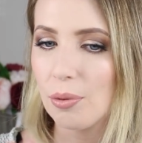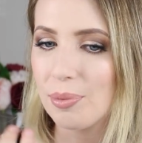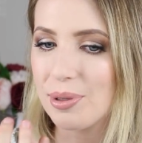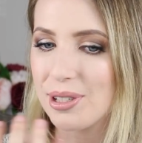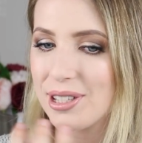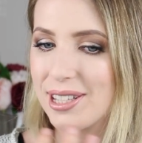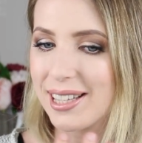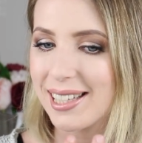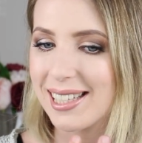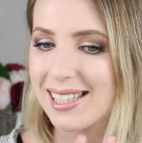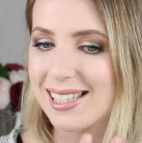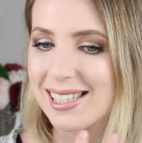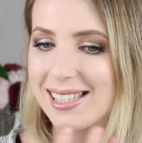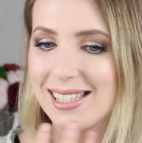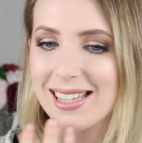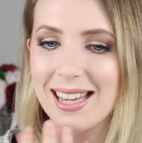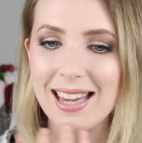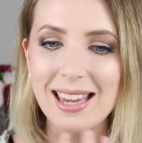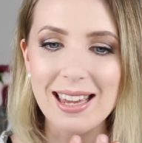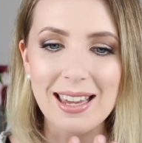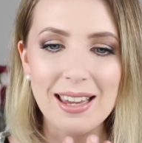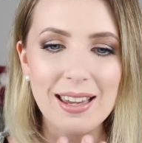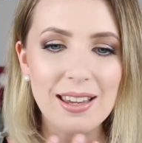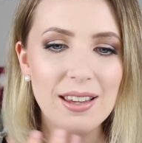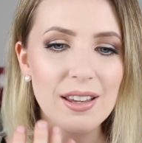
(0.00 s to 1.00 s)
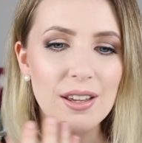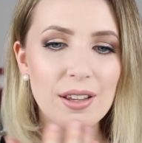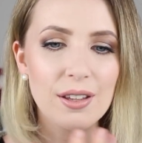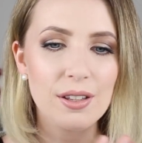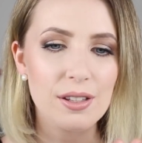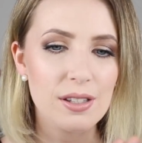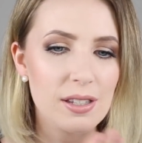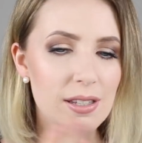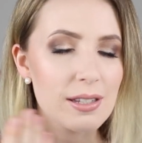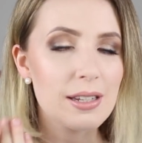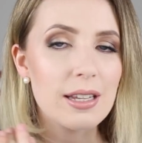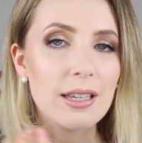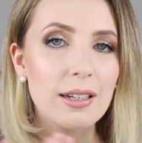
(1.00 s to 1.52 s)
almost like see
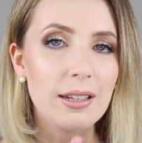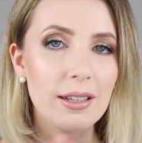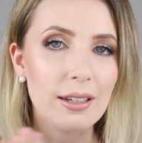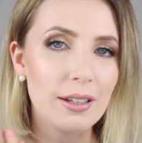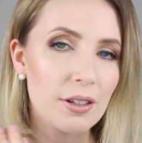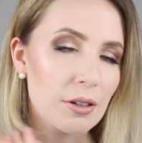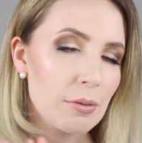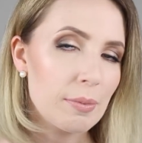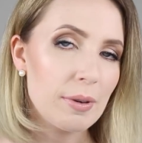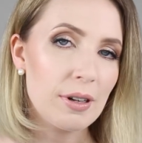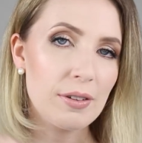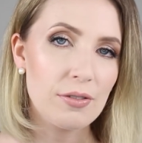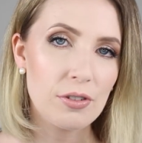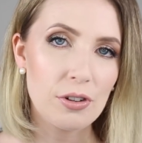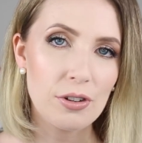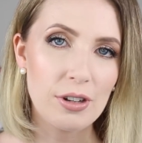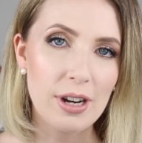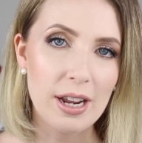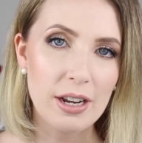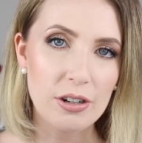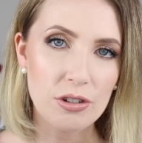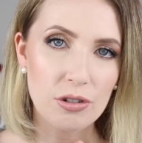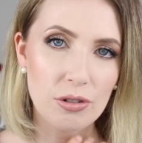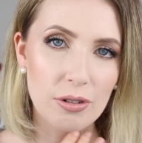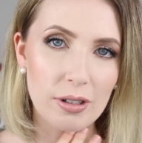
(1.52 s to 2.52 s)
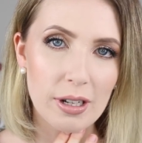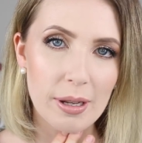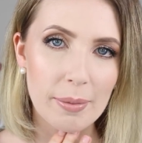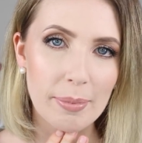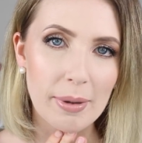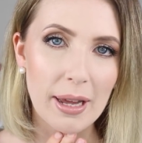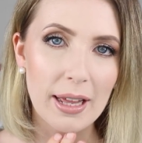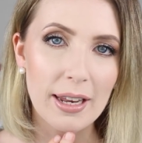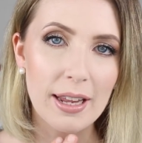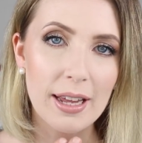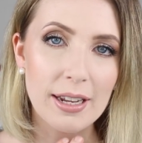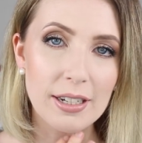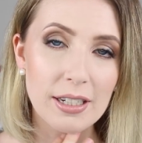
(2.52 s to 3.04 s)
still a little bit of your natural
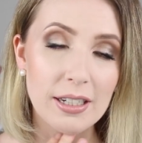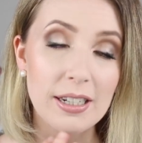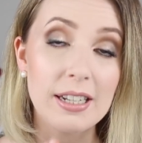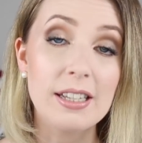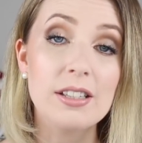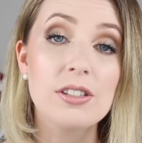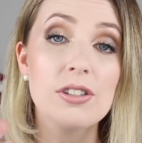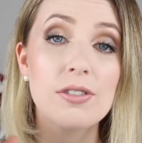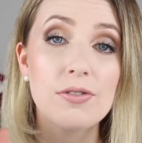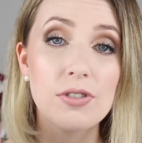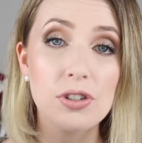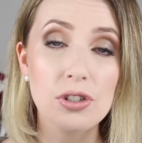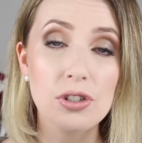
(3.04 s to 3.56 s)
lip color underneath. So